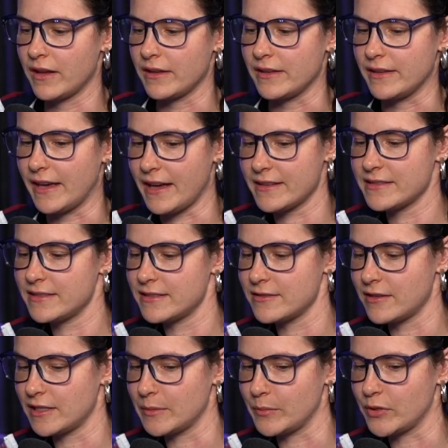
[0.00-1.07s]
yes it's
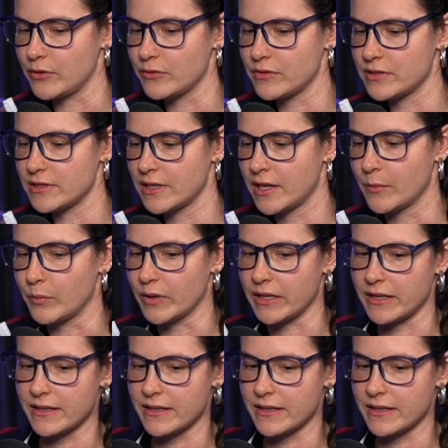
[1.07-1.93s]
not abuse but